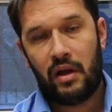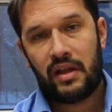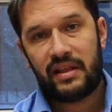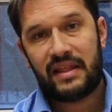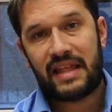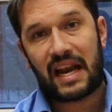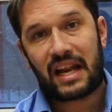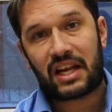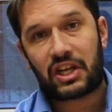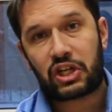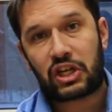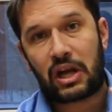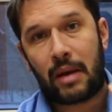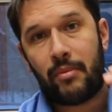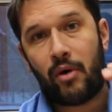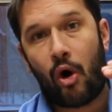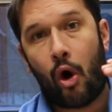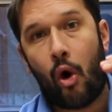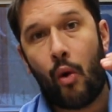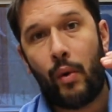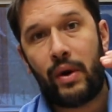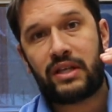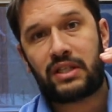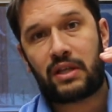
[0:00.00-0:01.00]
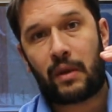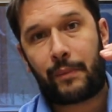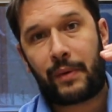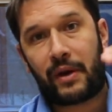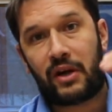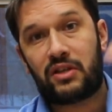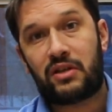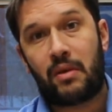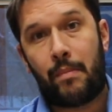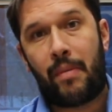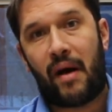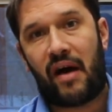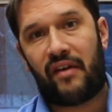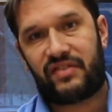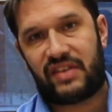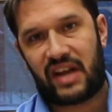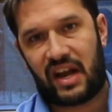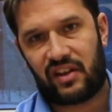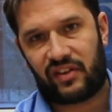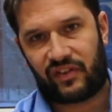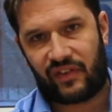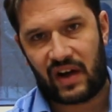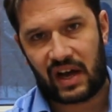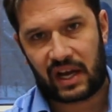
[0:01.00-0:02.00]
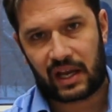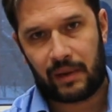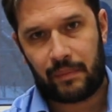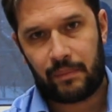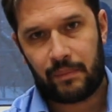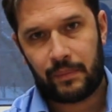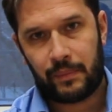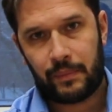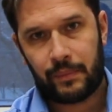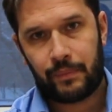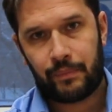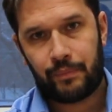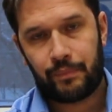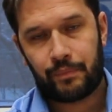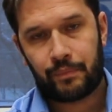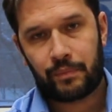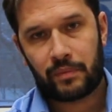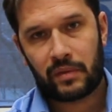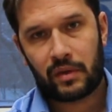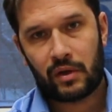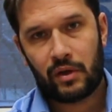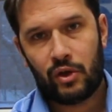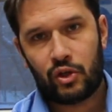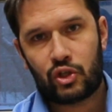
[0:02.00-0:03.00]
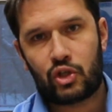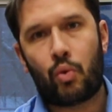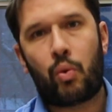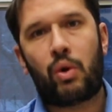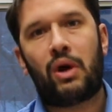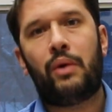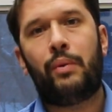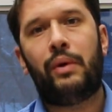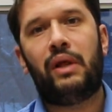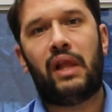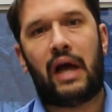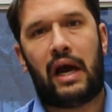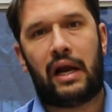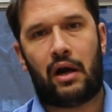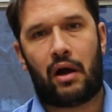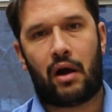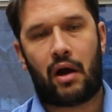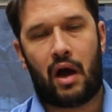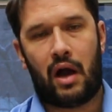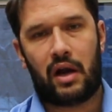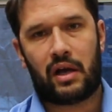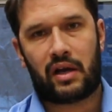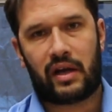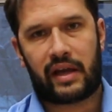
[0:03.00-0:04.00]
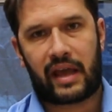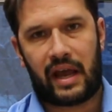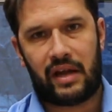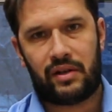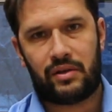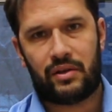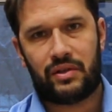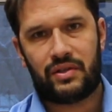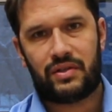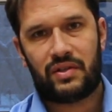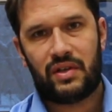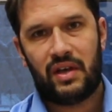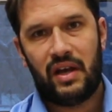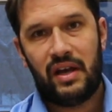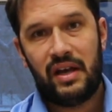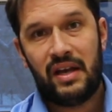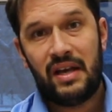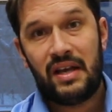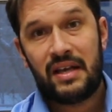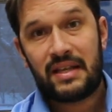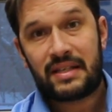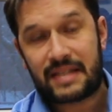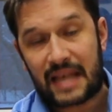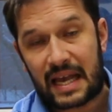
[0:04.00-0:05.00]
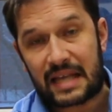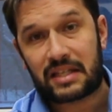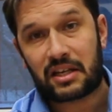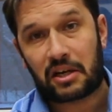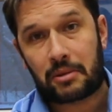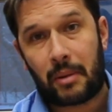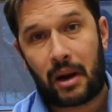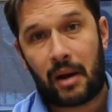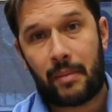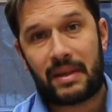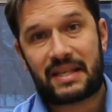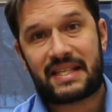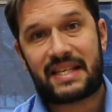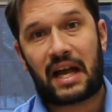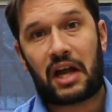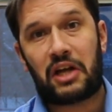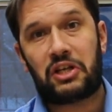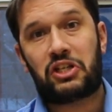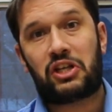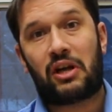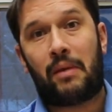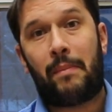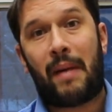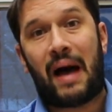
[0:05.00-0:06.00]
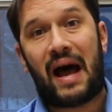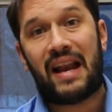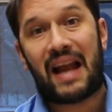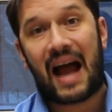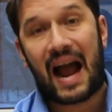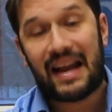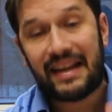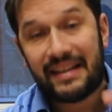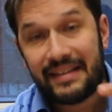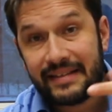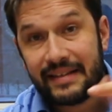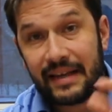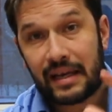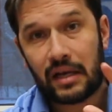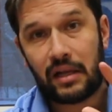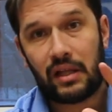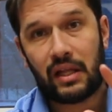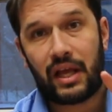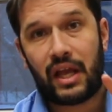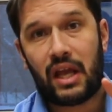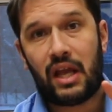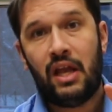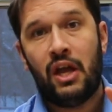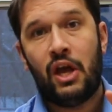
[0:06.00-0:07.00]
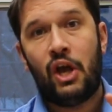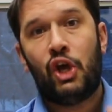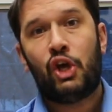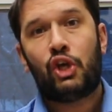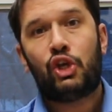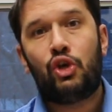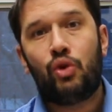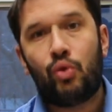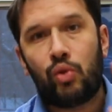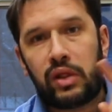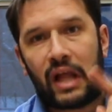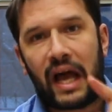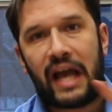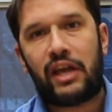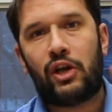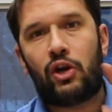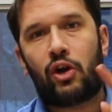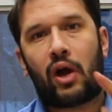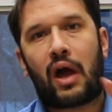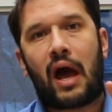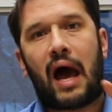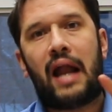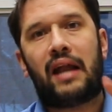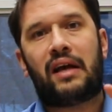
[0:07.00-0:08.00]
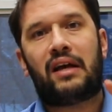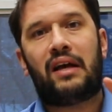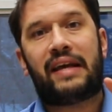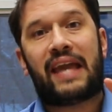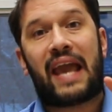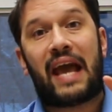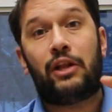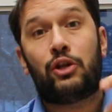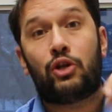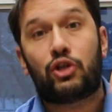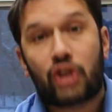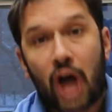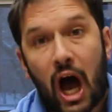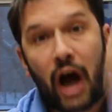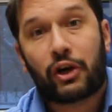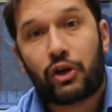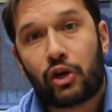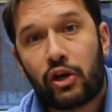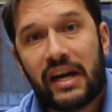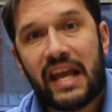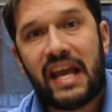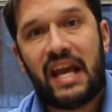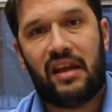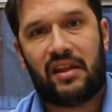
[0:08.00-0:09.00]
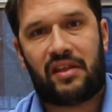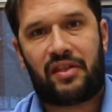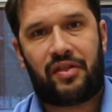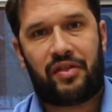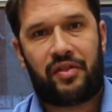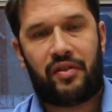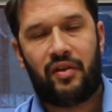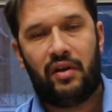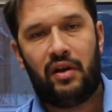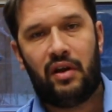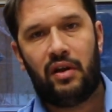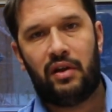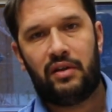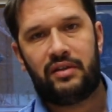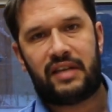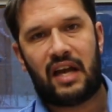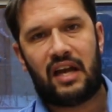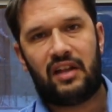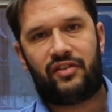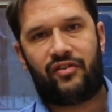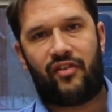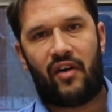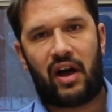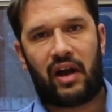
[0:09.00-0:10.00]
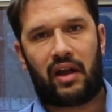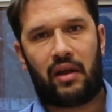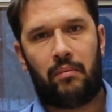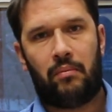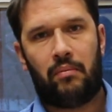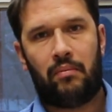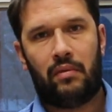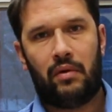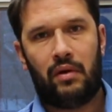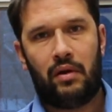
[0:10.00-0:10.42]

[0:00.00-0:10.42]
That Hashem always appears above 10 tefachim. So where do we light our Chanukah candles? Says the Gemara Masechet Shabbat, ideally, you light your Chanukah candles underneath 10 tefachim.